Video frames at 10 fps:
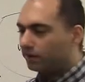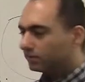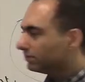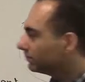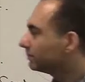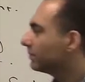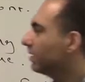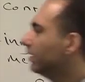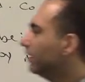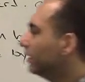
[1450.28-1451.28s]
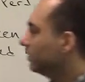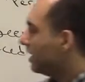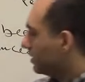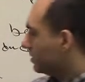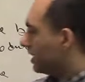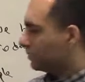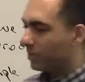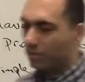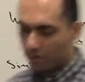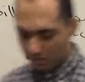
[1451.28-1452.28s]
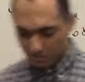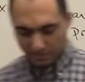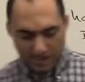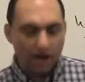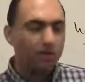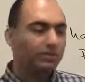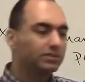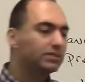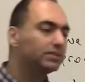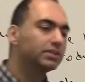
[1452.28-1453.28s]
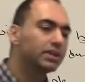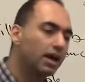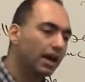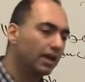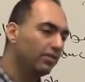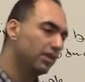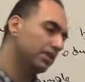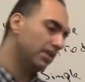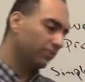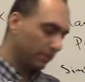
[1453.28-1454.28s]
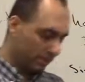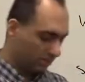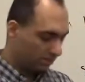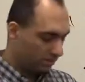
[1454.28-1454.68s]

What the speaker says: Yeah. Next, that's what I want to do. Now, I give you the tough one.